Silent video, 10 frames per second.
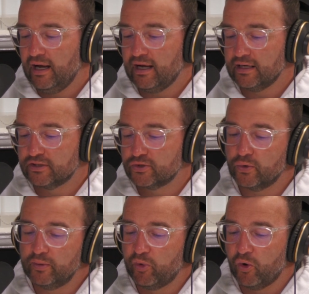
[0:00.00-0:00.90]
and
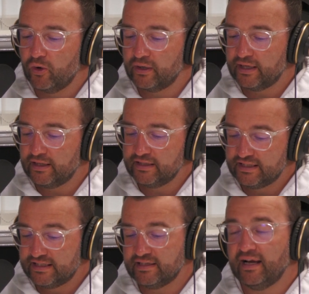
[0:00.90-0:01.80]
so important in the
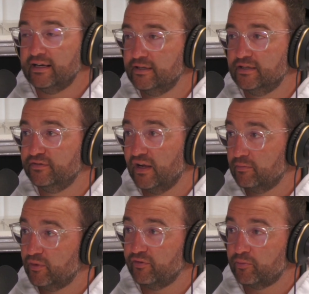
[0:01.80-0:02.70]
design and the
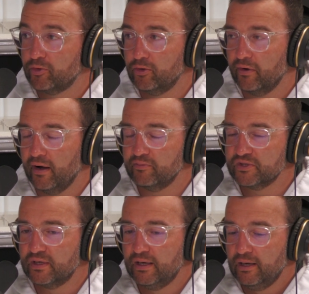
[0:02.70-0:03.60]
development of
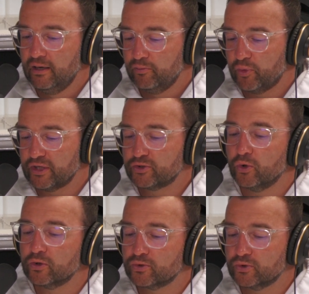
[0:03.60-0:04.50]
programs. But it's
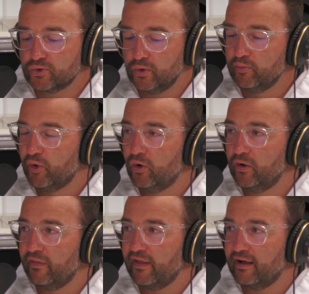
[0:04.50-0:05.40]
also so
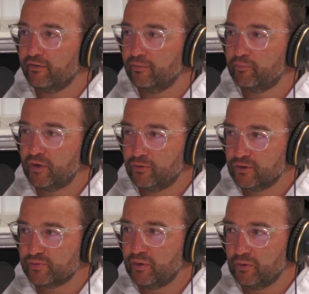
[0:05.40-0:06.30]
important that
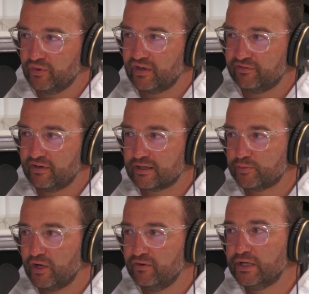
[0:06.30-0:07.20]
those people with lived
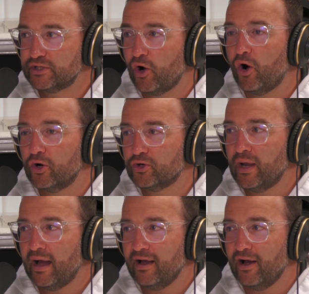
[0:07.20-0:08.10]
experience
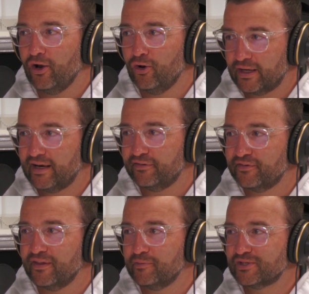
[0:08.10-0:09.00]
are looking
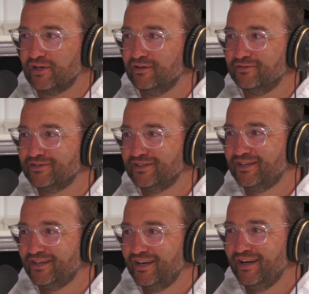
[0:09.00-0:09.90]
after themselves
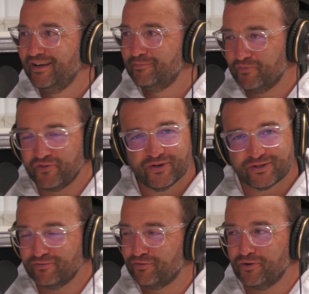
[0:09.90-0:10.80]

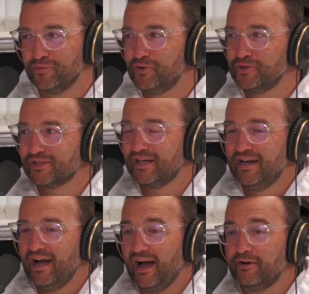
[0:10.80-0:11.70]
first and foremost.
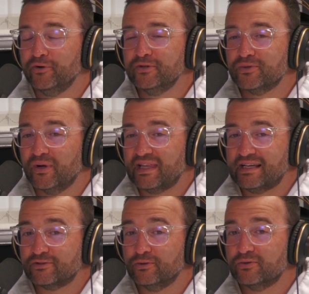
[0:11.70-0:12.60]
And also, I think
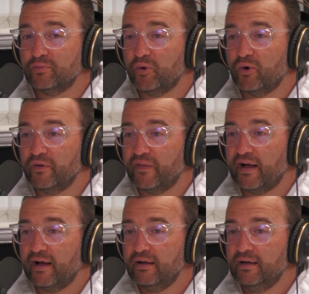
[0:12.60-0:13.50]
it's also important
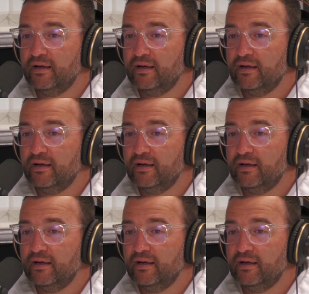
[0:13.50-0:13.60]
that